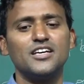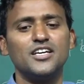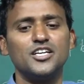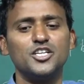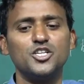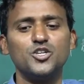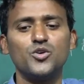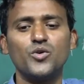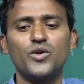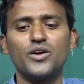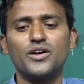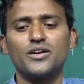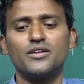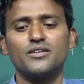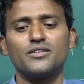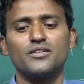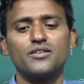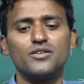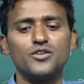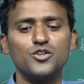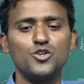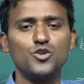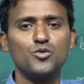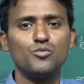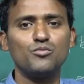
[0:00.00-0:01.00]
you
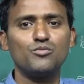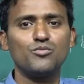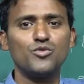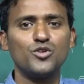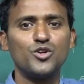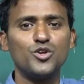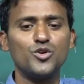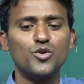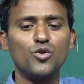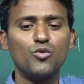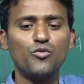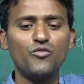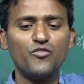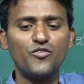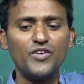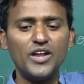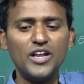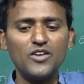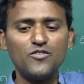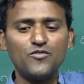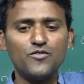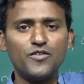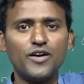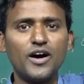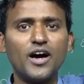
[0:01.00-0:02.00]

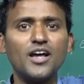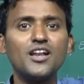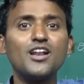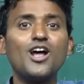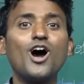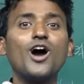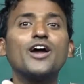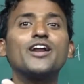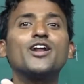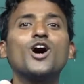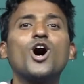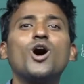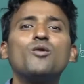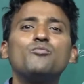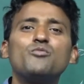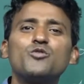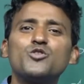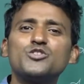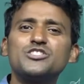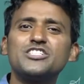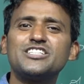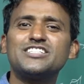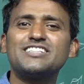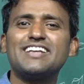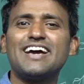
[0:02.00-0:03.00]
will fall in
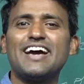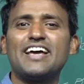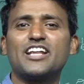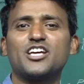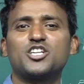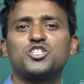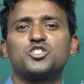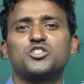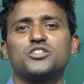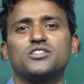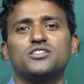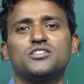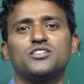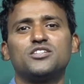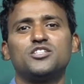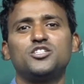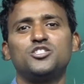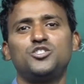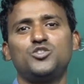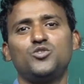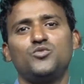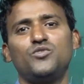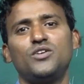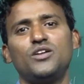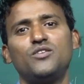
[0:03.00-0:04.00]
opposite direction.
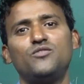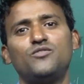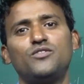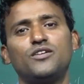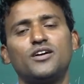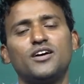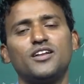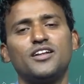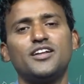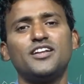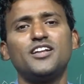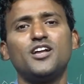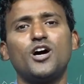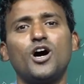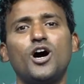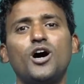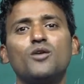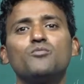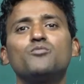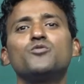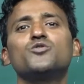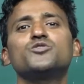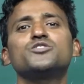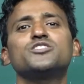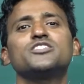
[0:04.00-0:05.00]
You will fall in
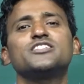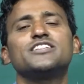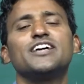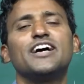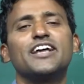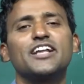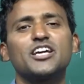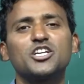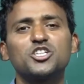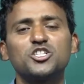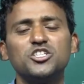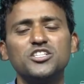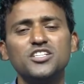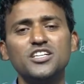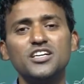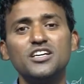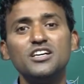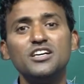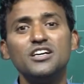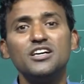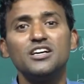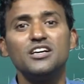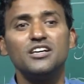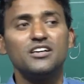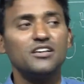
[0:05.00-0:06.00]
opposite direction.
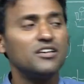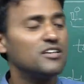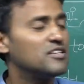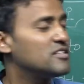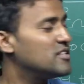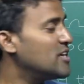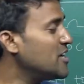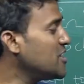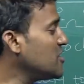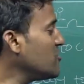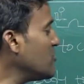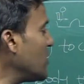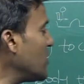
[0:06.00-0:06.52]
That